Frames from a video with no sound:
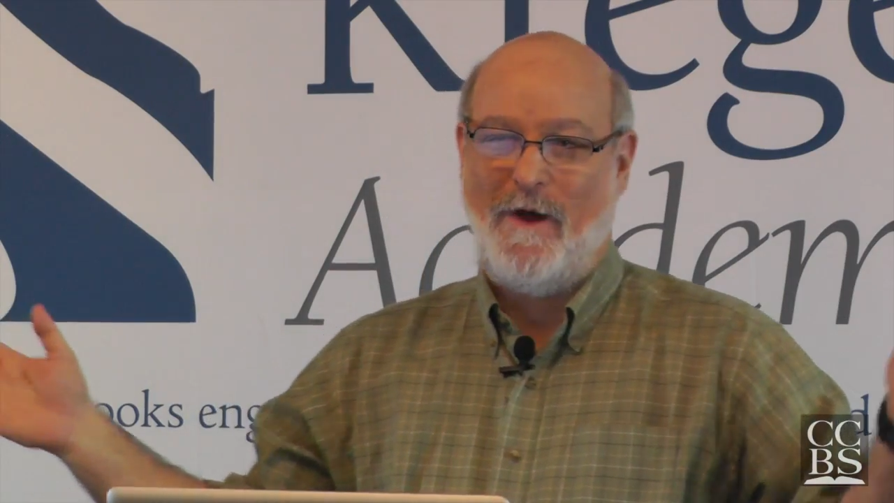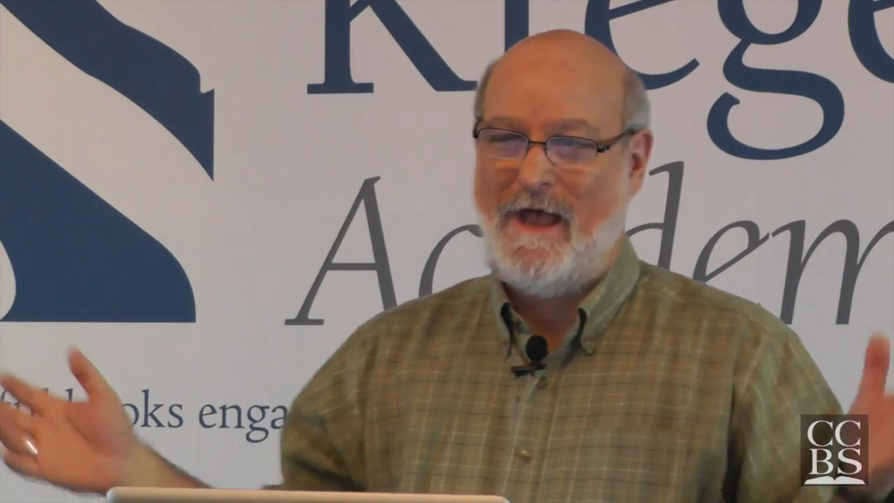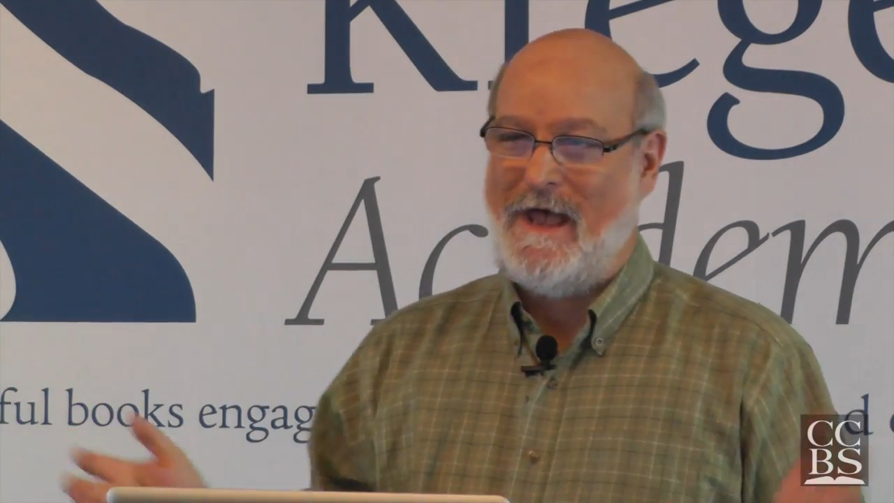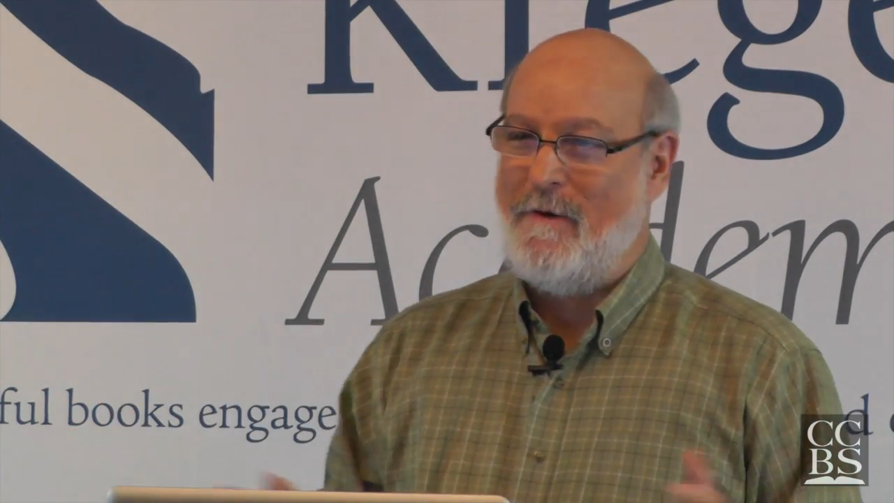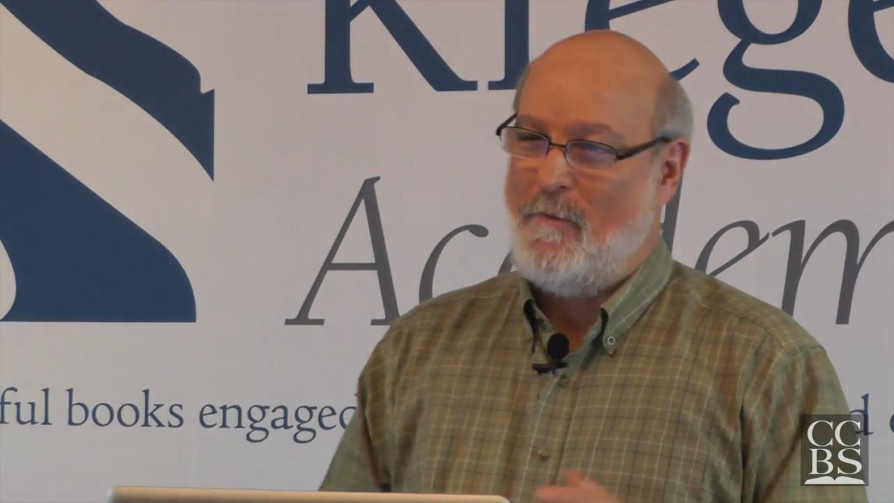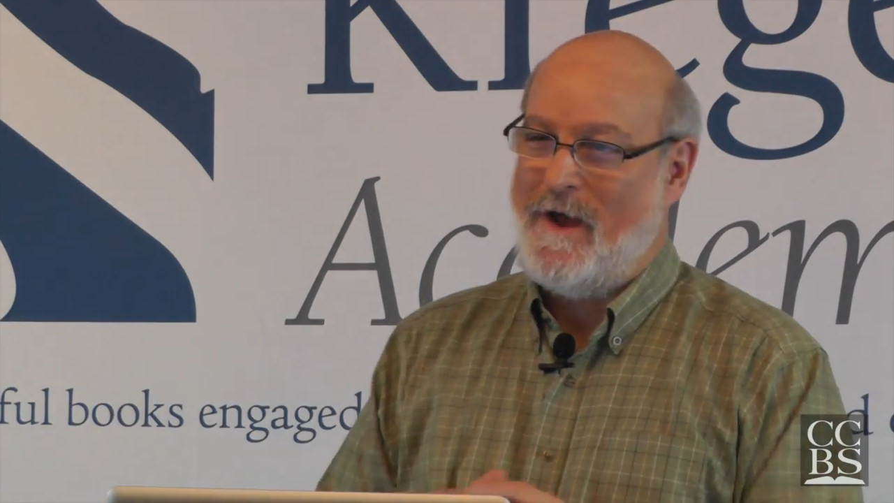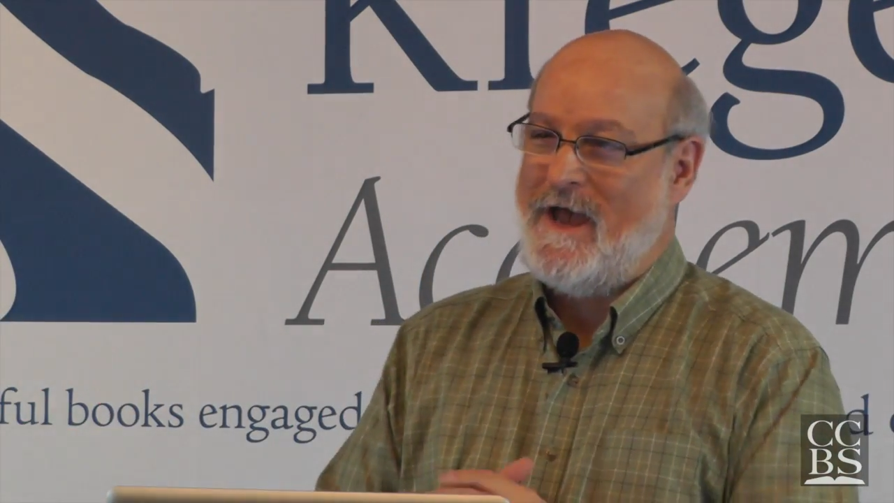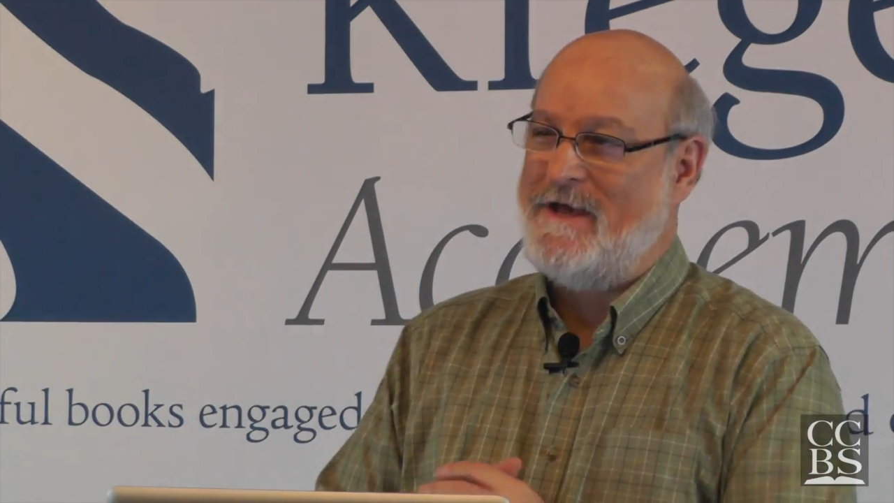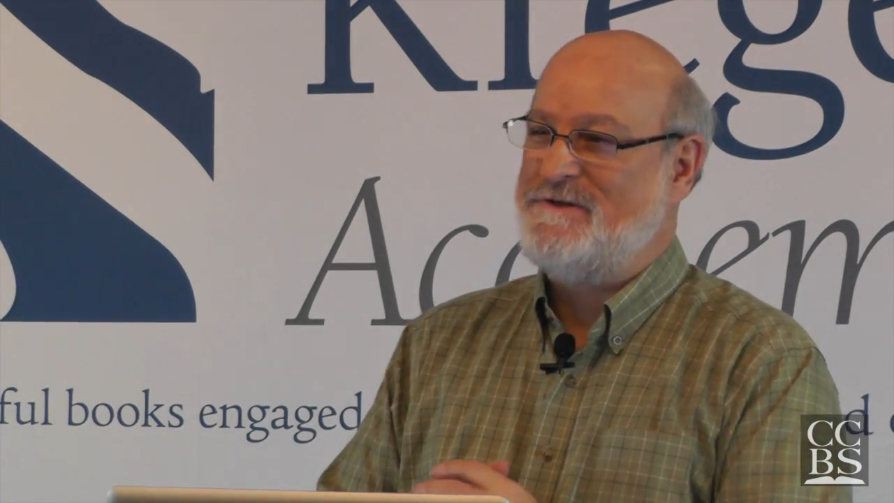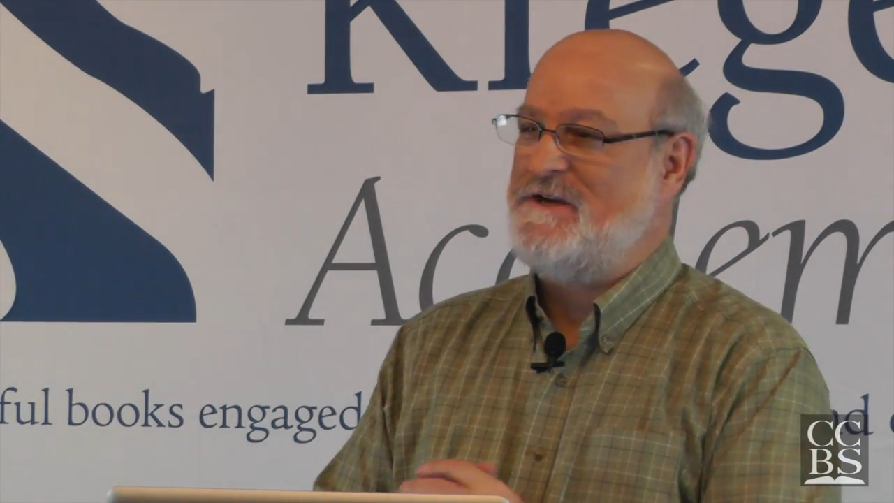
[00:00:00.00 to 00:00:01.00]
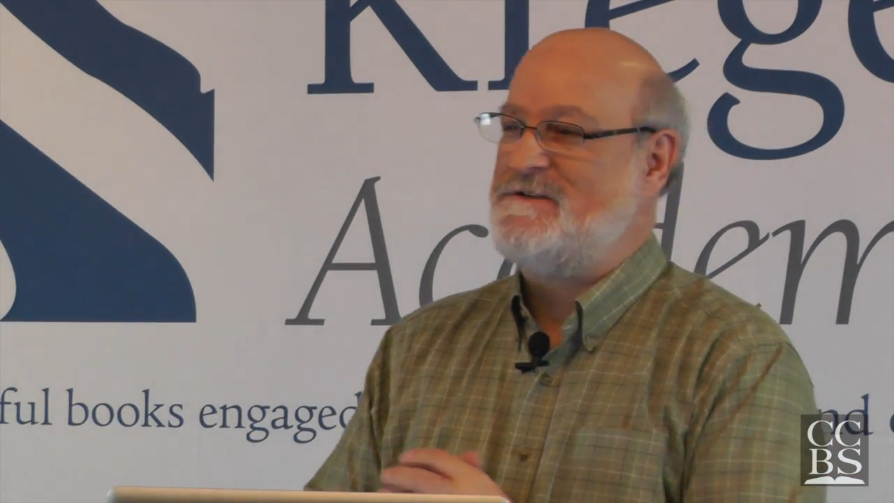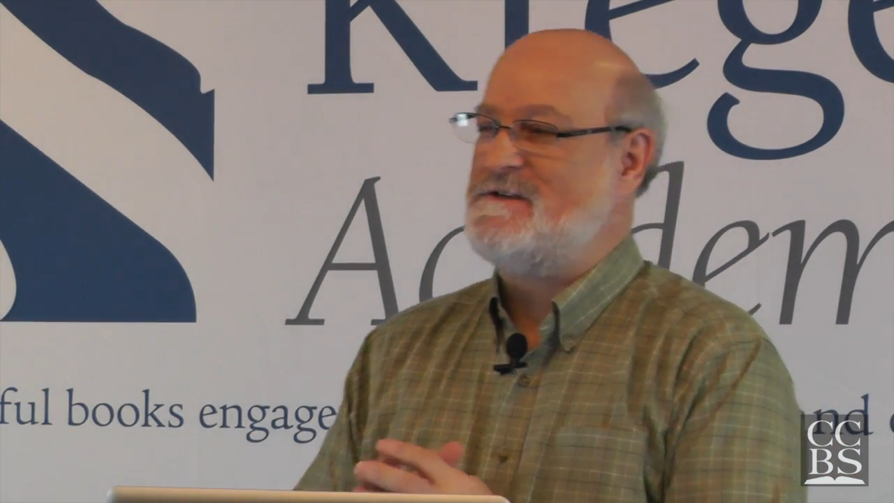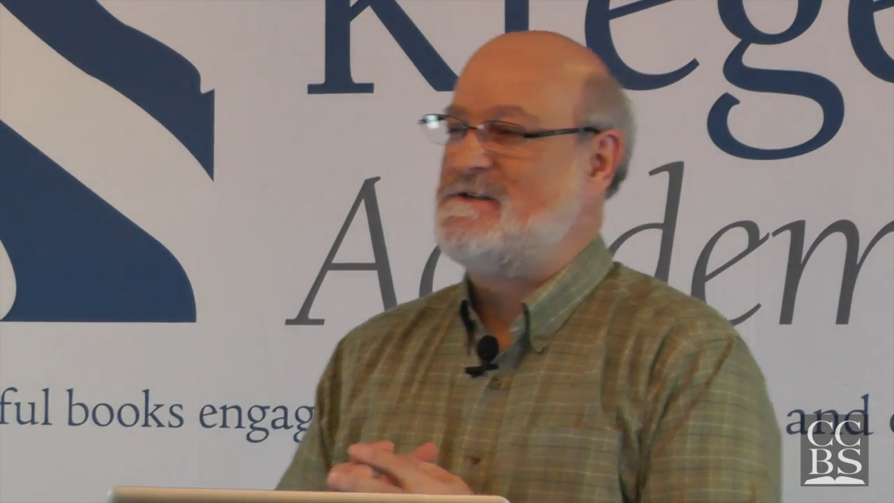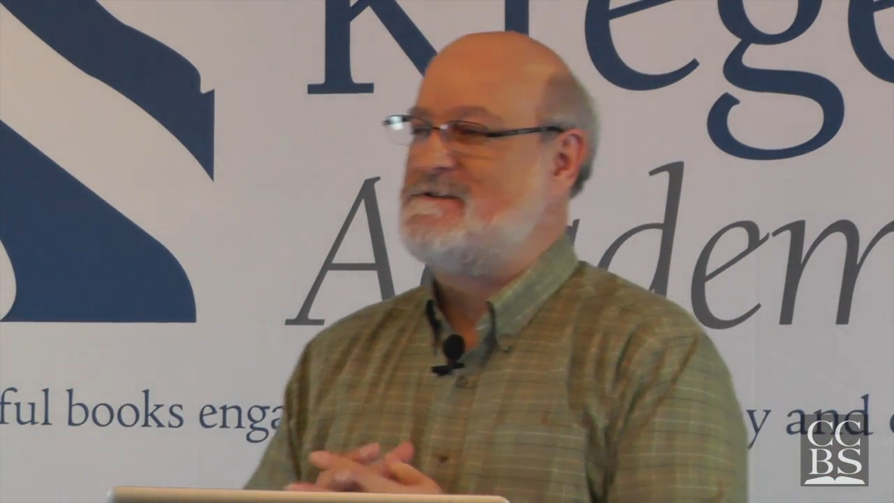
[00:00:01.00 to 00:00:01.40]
wah, wah. Jesus,